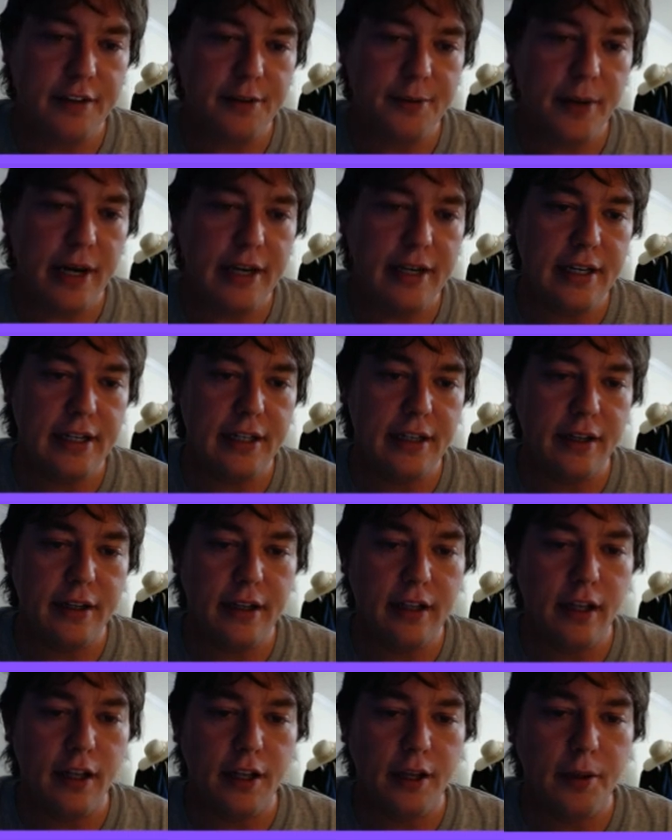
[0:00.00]
threatening
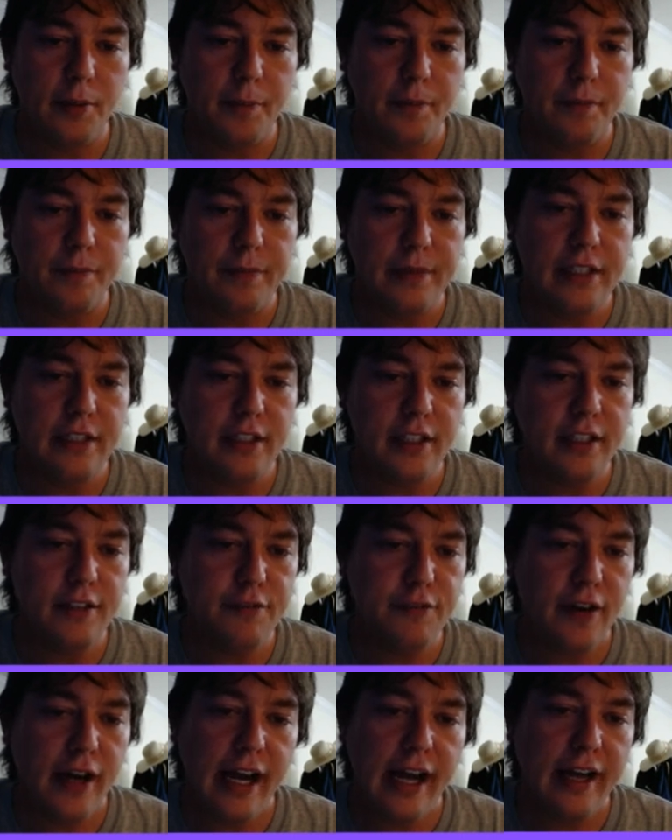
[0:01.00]

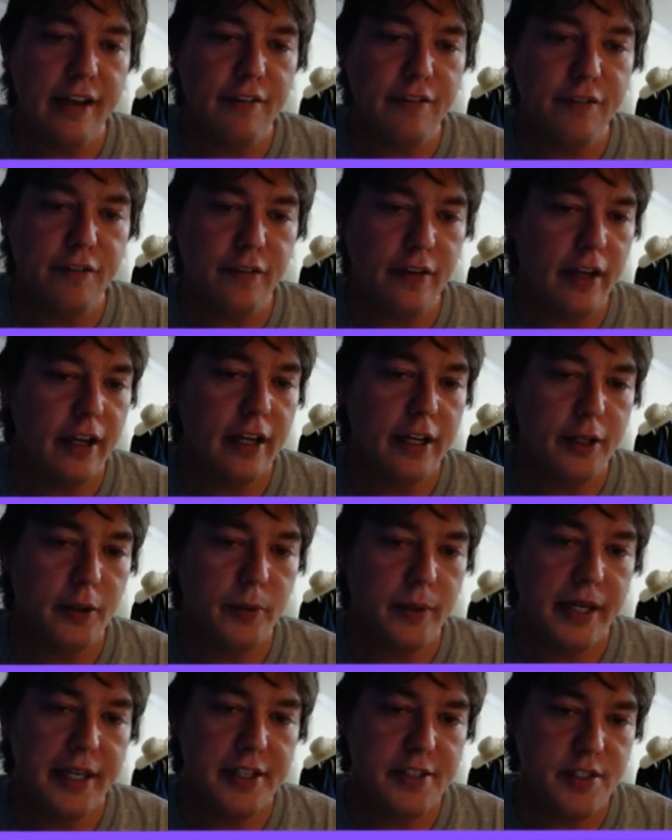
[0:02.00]
E5
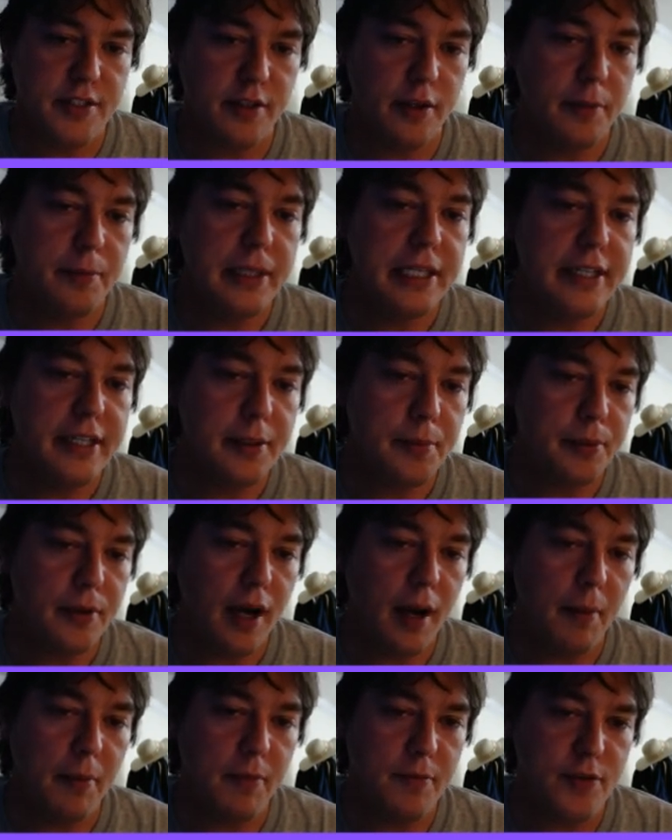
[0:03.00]
creates immediate
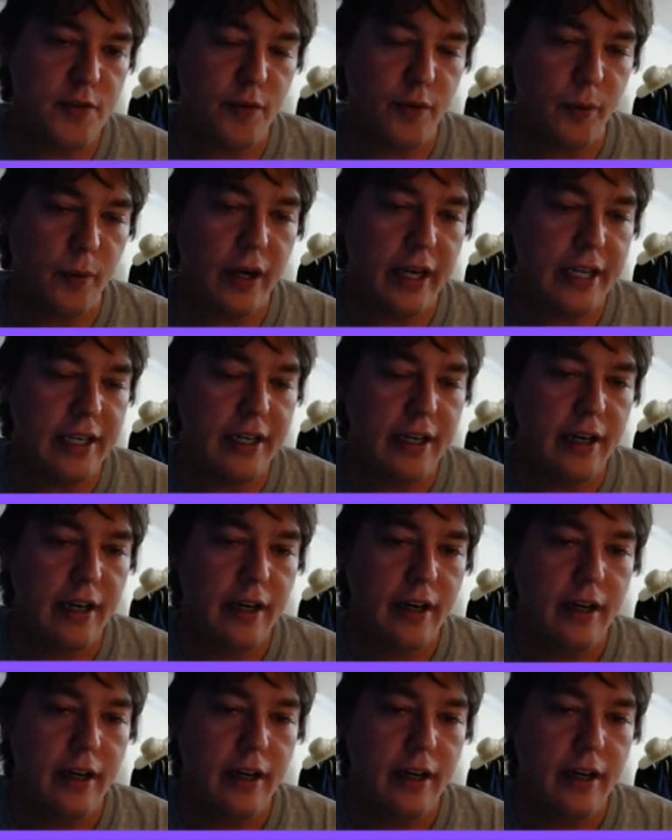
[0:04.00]
problems for White.